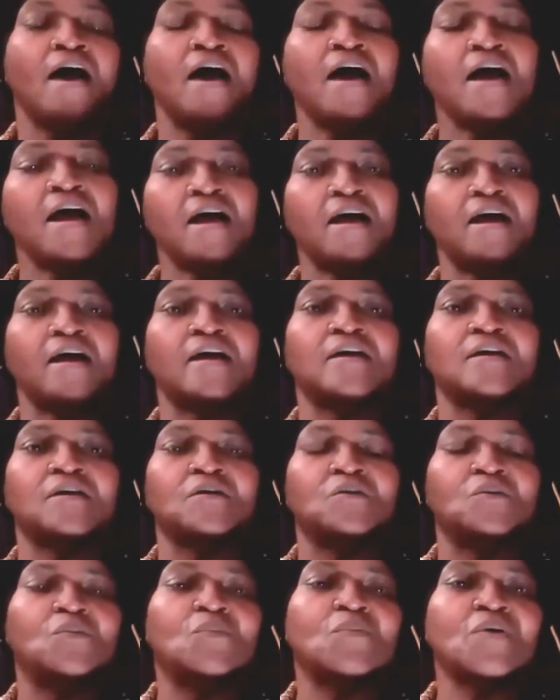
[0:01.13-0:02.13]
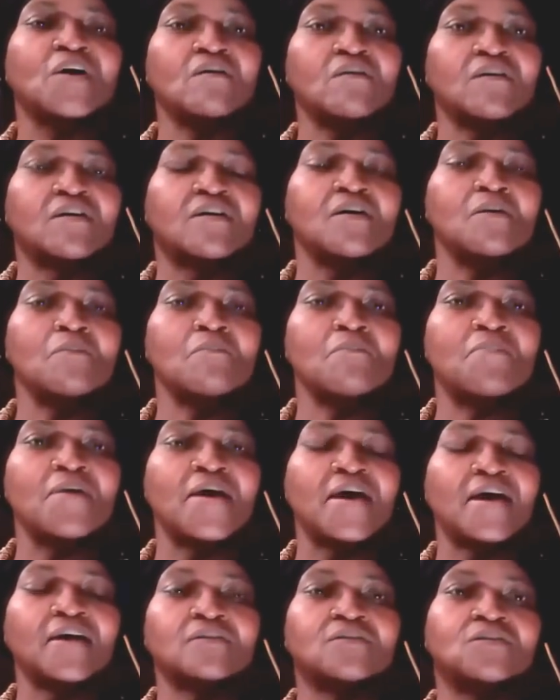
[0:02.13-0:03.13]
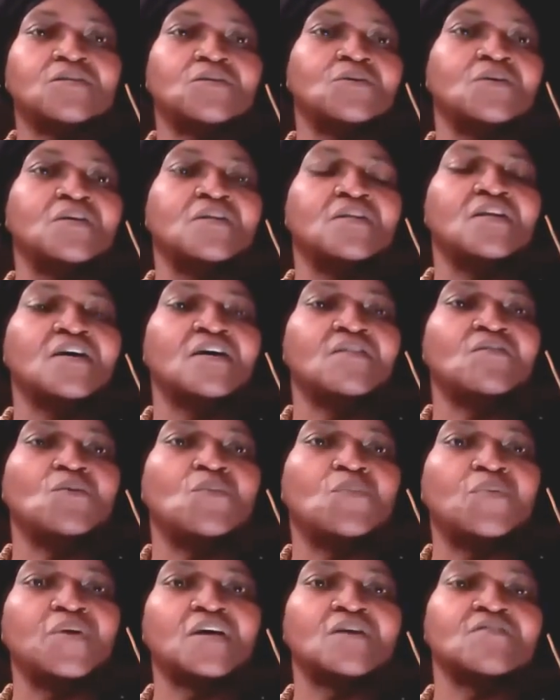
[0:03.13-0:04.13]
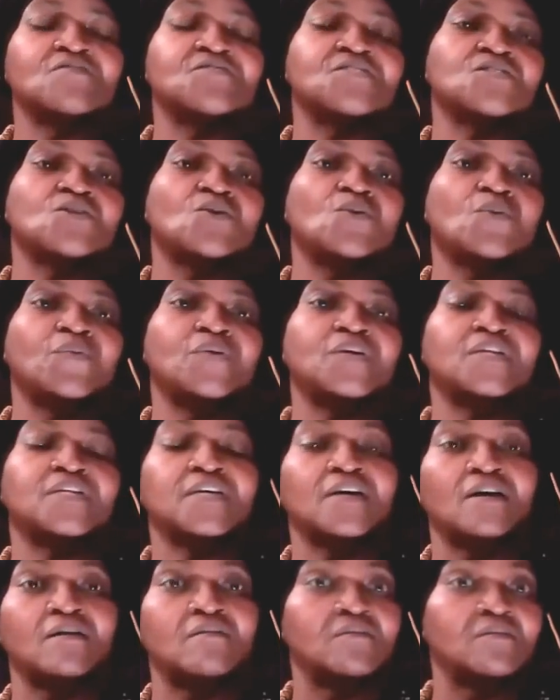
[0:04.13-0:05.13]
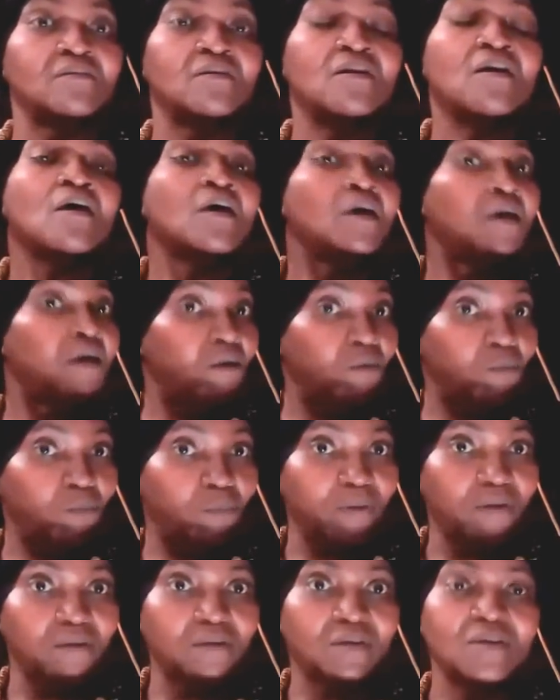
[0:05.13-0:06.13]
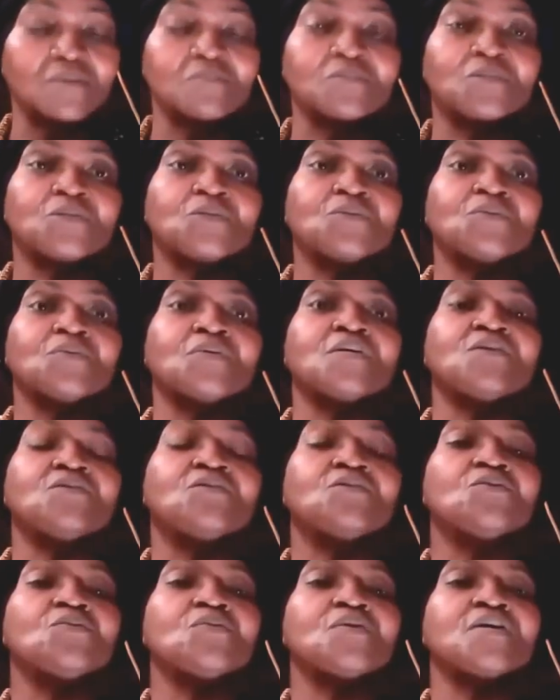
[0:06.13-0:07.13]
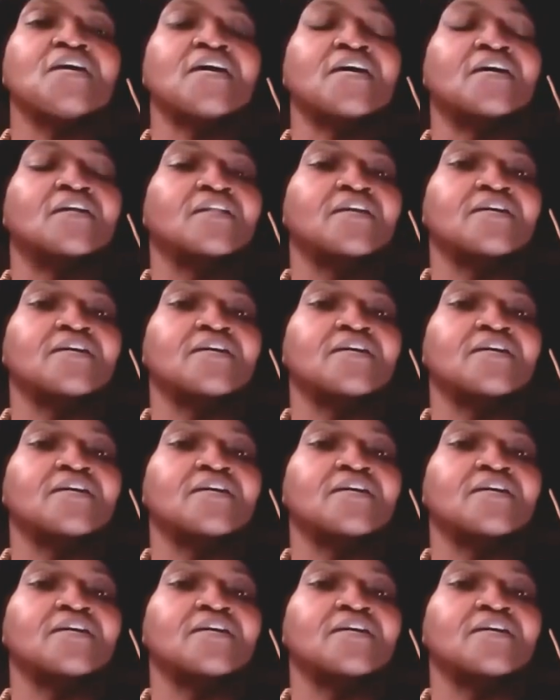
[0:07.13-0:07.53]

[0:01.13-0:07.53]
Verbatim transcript: Hi, welcome back to another week of storytelling and welcome to a new year.